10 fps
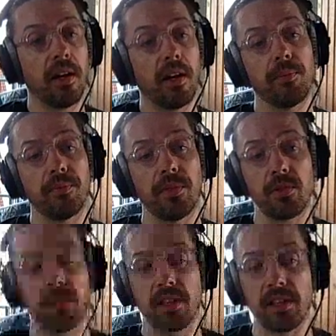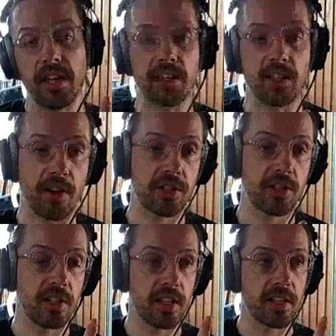you'll see that the data direction
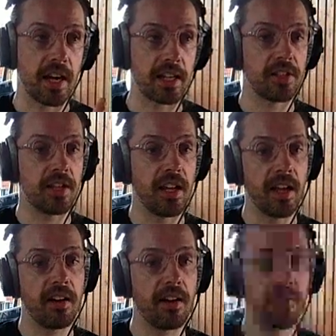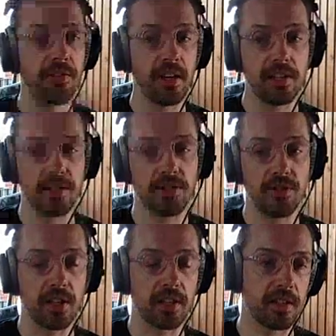is actually a hyphenated string,
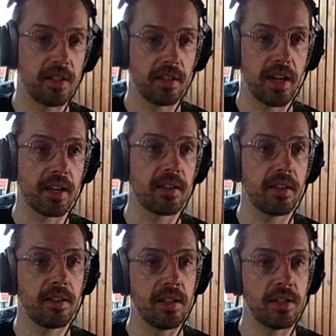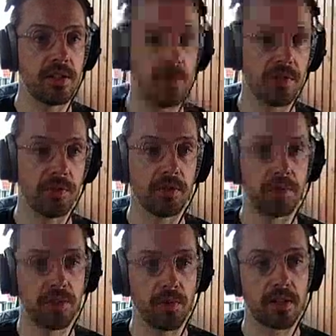and that is useful
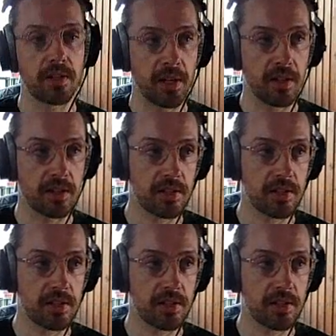to us because